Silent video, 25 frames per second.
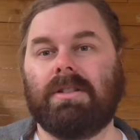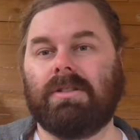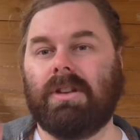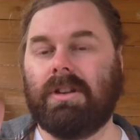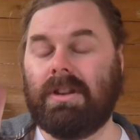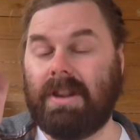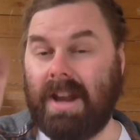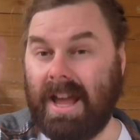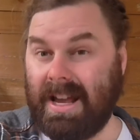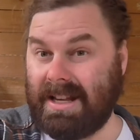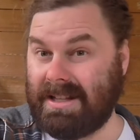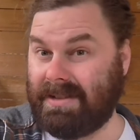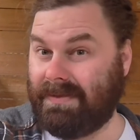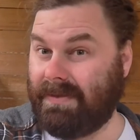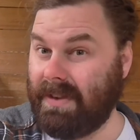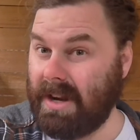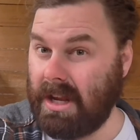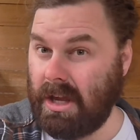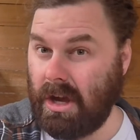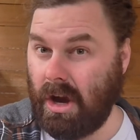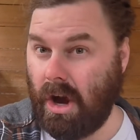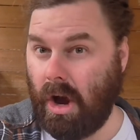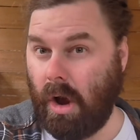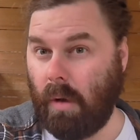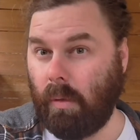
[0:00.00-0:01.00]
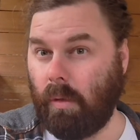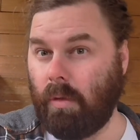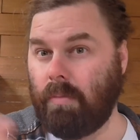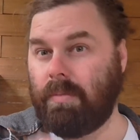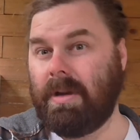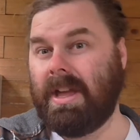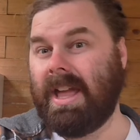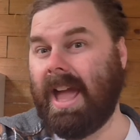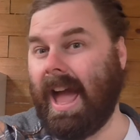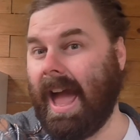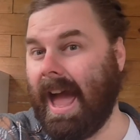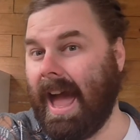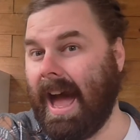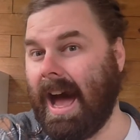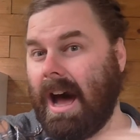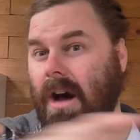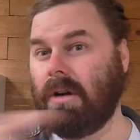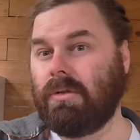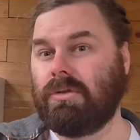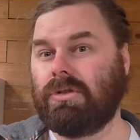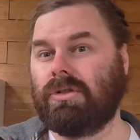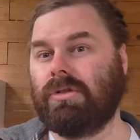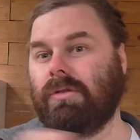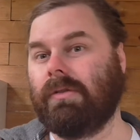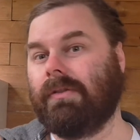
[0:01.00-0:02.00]
So next video will be
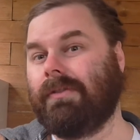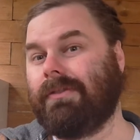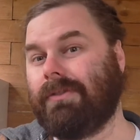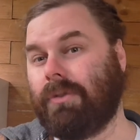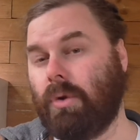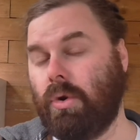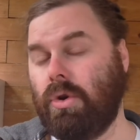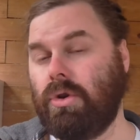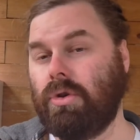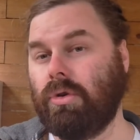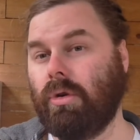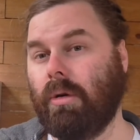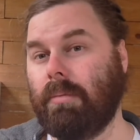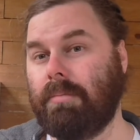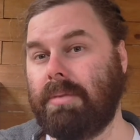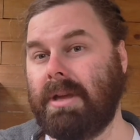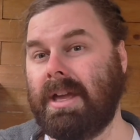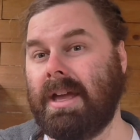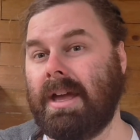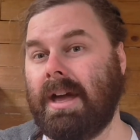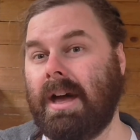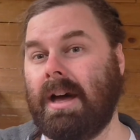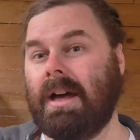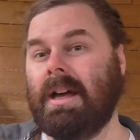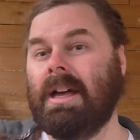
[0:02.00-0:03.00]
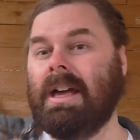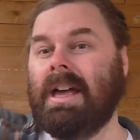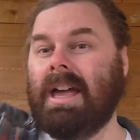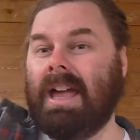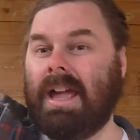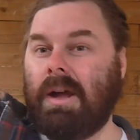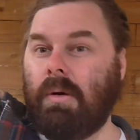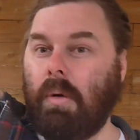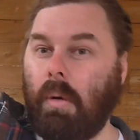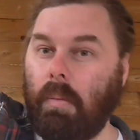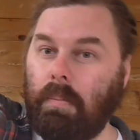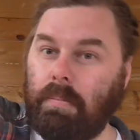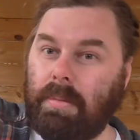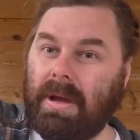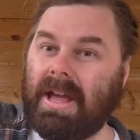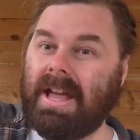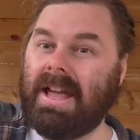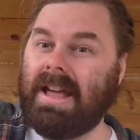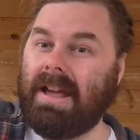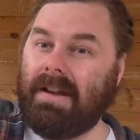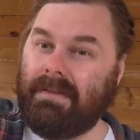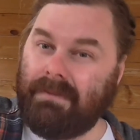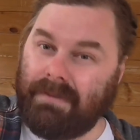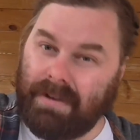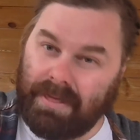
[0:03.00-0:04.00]
how to fruit your beer. It will
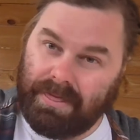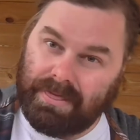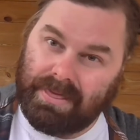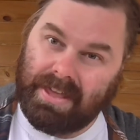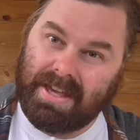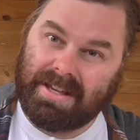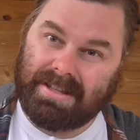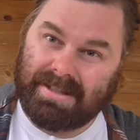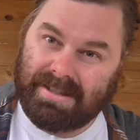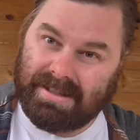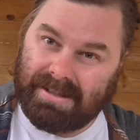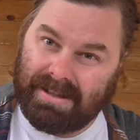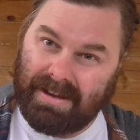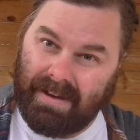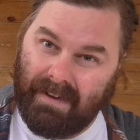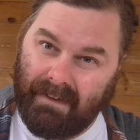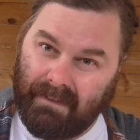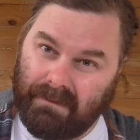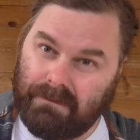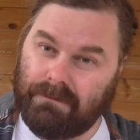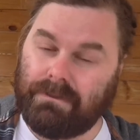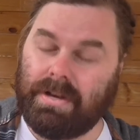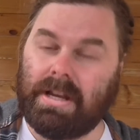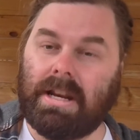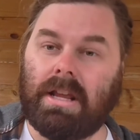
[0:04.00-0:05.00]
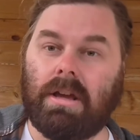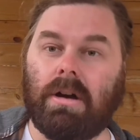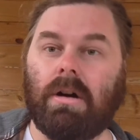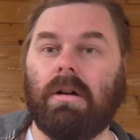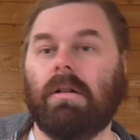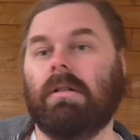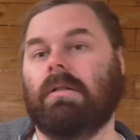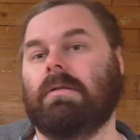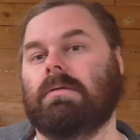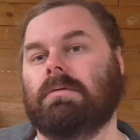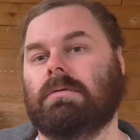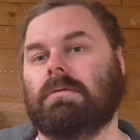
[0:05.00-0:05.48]
be for this video.